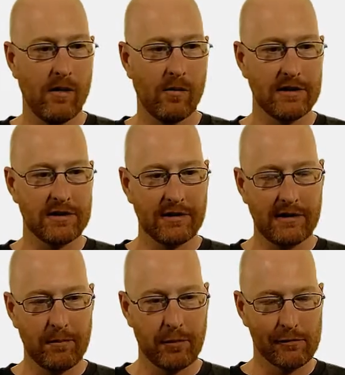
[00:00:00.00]
Well, let's look
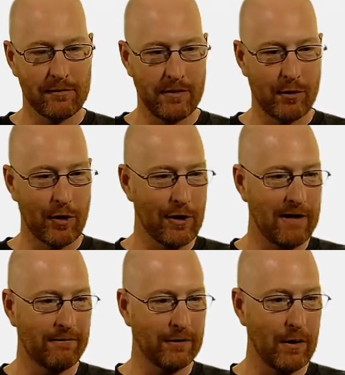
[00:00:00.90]
at the, the
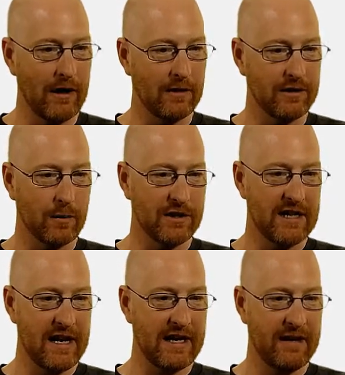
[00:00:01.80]
program flow here. So we're
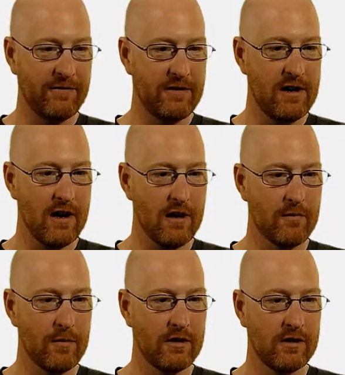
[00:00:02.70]
saying if
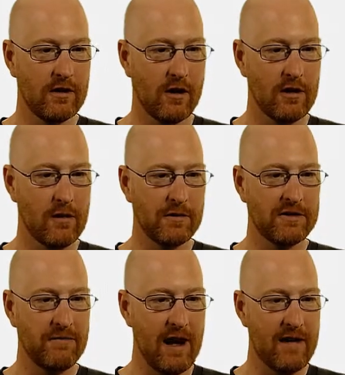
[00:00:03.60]
num, our num
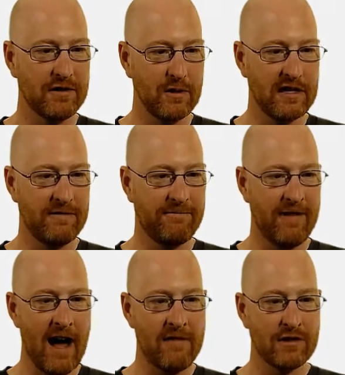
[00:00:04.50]
is 5. So if
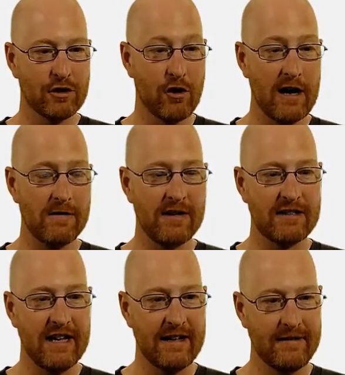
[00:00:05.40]
5 is greater than
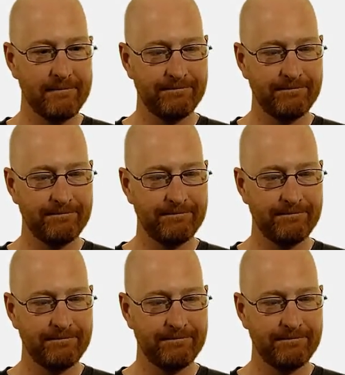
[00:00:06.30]
10,